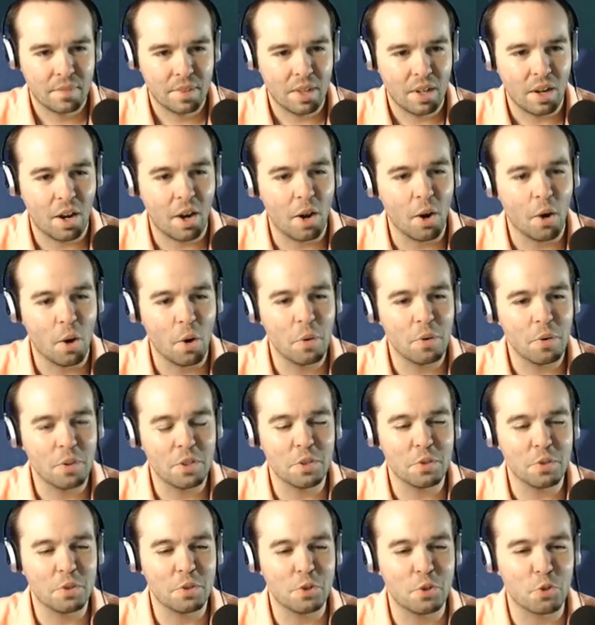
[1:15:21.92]
Oh,
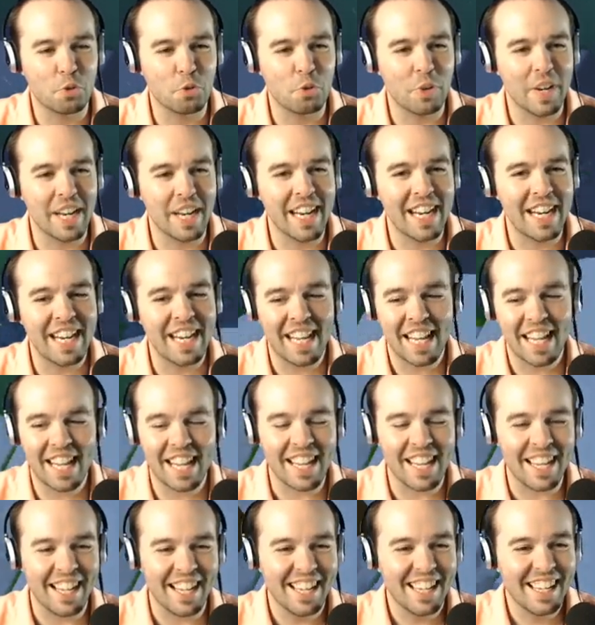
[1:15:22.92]
you
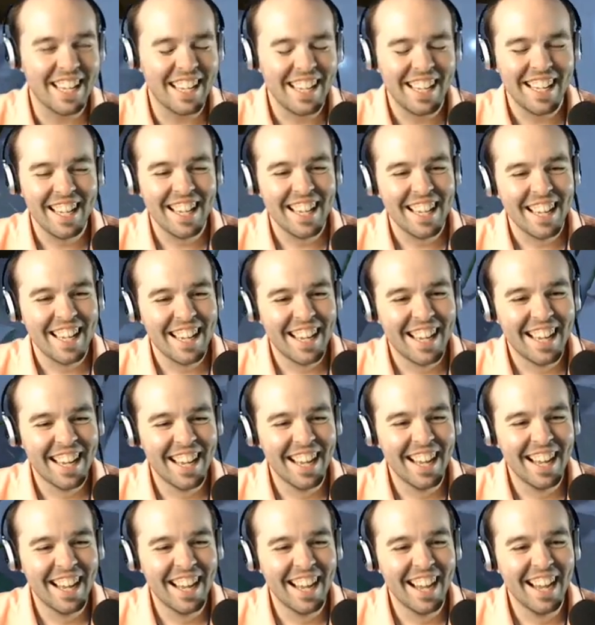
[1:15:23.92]
greedy!
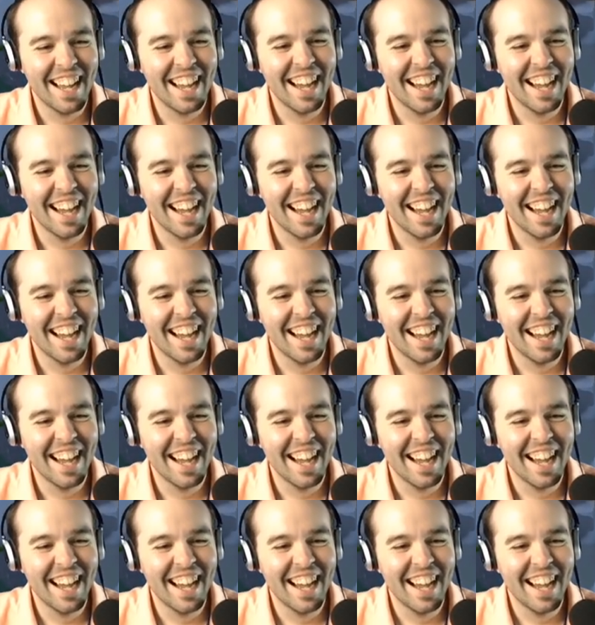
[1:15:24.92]
What's